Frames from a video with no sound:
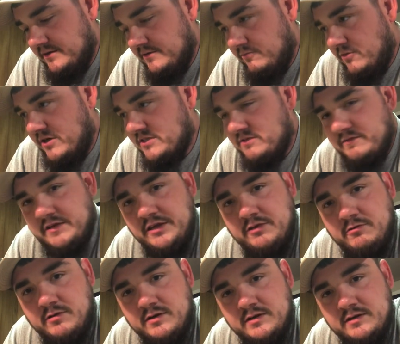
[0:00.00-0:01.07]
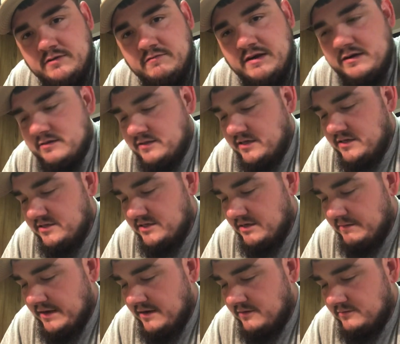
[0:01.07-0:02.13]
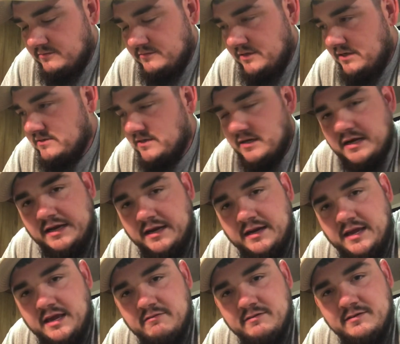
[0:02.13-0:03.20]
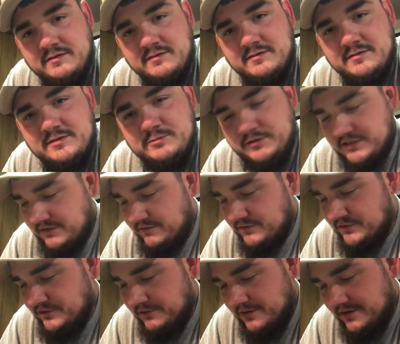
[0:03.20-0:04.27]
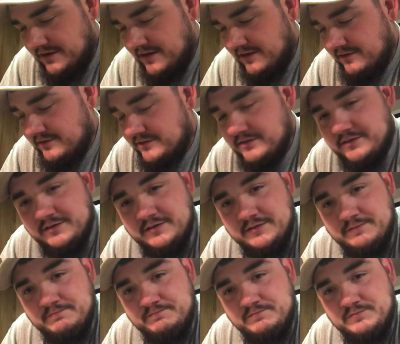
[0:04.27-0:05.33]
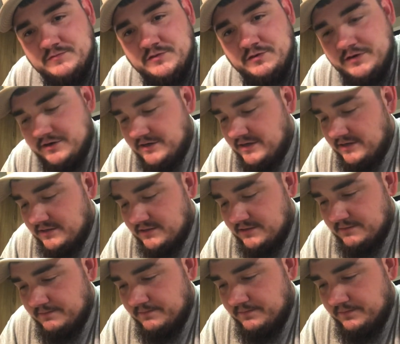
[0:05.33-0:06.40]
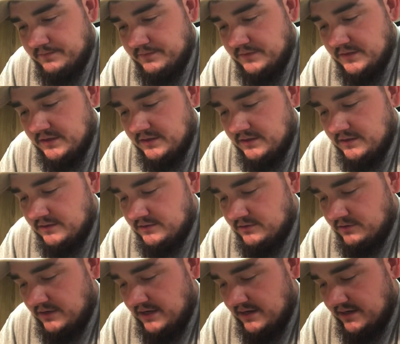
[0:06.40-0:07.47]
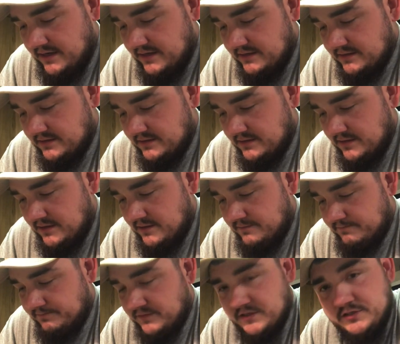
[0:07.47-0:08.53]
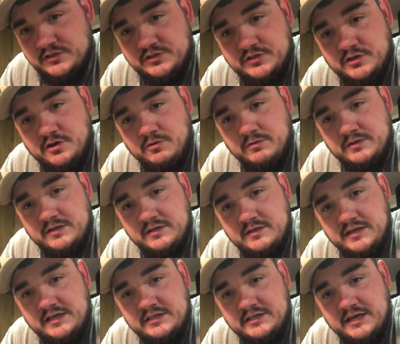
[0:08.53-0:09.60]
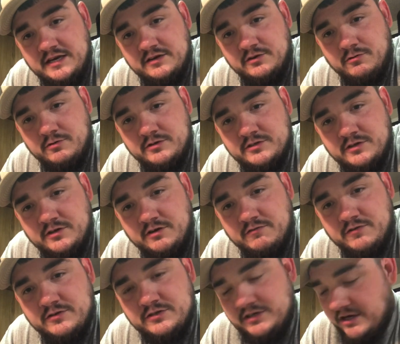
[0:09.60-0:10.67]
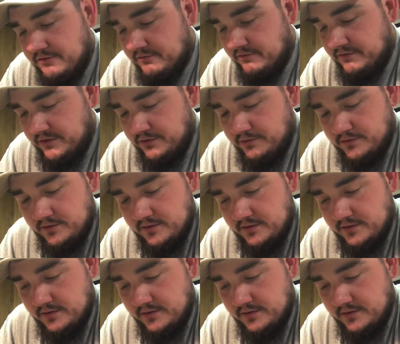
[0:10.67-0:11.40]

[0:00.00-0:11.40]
watched a video on it, and found out they just come out, and I was like, I gotta have it, especially for $200. So here it is. So yeah, guys, this is Joe with D&J Outdoors on your first gun review.